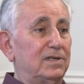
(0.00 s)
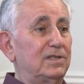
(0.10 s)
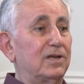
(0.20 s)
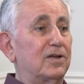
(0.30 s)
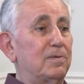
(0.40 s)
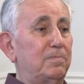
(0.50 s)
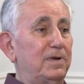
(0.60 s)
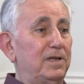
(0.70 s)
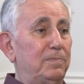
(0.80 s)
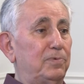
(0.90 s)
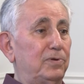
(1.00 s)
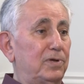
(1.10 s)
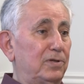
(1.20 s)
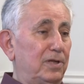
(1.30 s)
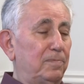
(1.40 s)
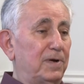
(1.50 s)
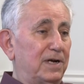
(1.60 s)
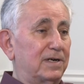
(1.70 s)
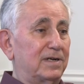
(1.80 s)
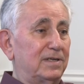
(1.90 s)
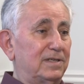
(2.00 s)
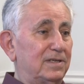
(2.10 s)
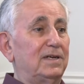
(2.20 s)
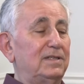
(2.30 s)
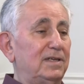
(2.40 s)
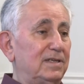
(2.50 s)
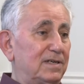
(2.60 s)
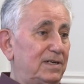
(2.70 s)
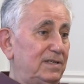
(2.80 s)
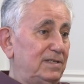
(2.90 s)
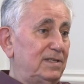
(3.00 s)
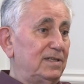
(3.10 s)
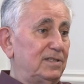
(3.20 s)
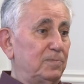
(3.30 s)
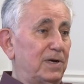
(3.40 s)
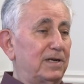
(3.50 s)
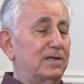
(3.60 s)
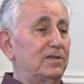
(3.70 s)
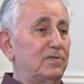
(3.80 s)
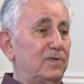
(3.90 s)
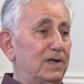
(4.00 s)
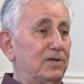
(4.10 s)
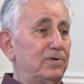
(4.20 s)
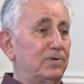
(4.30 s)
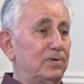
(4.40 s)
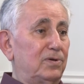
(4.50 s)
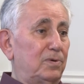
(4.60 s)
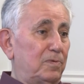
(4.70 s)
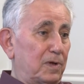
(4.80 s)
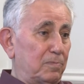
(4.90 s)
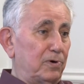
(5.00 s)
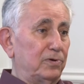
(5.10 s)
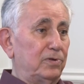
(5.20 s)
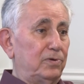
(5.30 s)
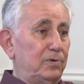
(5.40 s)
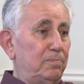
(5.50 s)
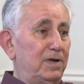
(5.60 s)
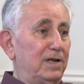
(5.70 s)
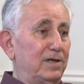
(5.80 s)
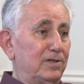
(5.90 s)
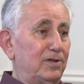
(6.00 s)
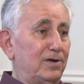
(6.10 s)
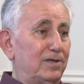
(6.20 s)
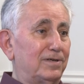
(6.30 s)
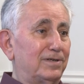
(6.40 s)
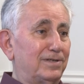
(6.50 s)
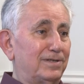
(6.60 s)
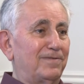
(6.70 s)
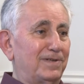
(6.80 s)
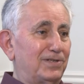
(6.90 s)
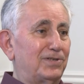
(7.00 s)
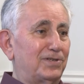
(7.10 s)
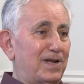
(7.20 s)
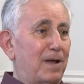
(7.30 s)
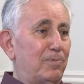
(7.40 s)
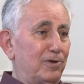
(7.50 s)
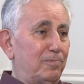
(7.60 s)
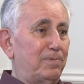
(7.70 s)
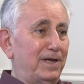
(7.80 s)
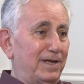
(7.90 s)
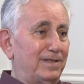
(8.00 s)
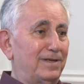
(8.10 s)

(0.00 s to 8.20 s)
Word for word: the company put on the market and increased its market value to one point two billion dollars, which Abbott paid